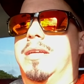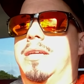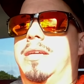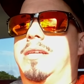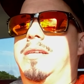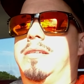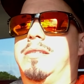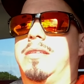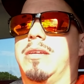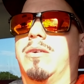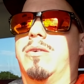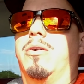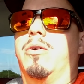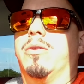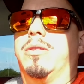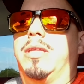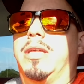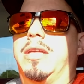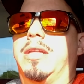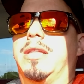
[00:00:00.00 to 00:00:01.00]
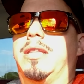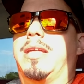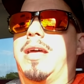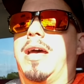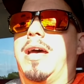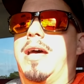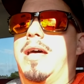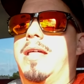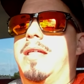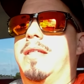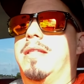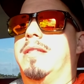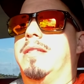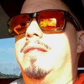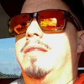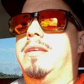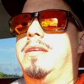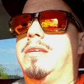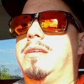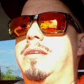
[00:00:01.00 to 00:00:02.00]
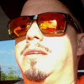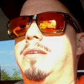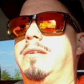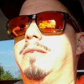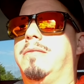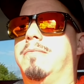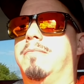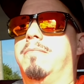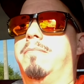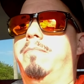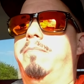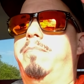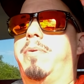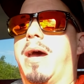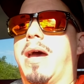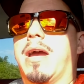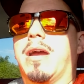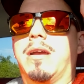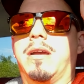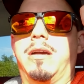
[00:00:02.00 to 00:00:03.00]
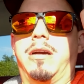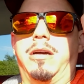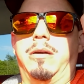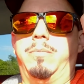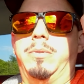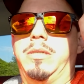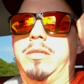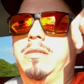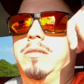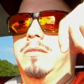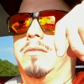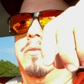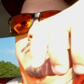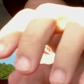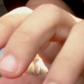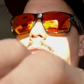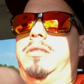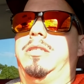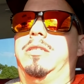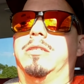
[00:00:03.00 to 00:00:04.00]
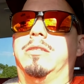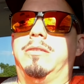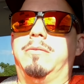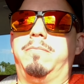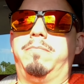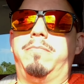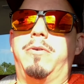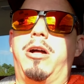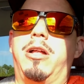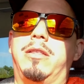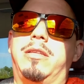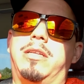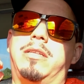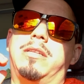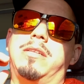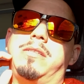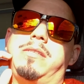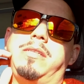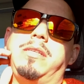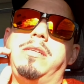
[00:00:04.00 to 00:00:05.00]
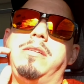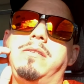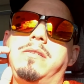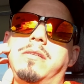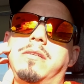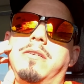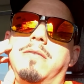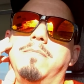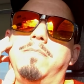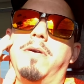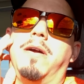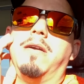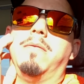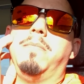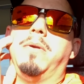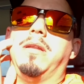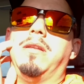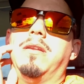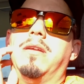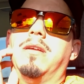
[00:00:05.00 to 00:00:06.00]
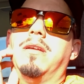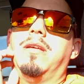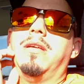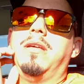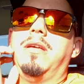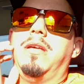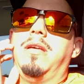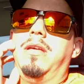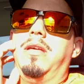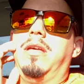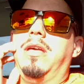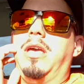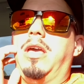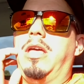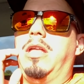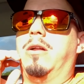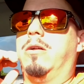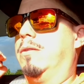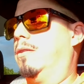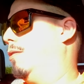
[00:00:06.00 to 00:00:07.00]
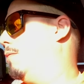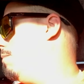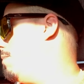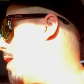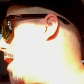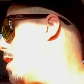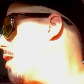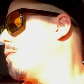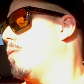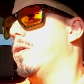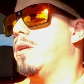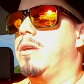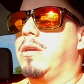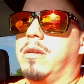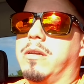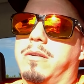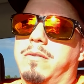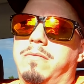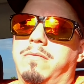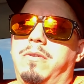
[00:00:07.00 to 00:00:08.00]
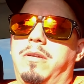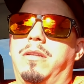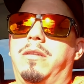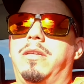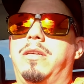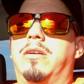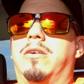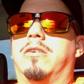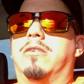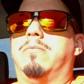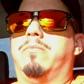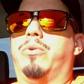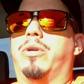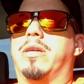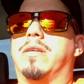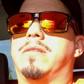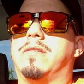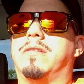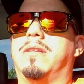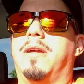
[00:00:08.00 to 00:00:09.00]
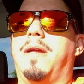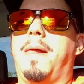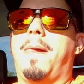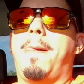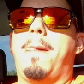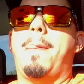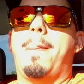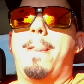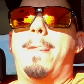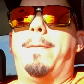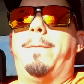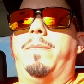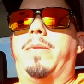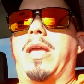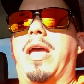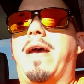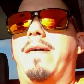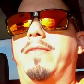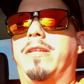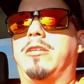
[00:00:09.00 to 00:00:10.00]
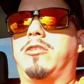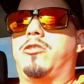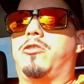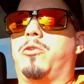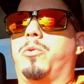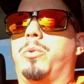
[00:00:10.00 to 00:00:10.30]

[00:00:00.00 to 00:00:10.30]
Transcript: is the whole thing that the back cubby, you know, the under the seat compartment and on the back right here and the armrest, they have this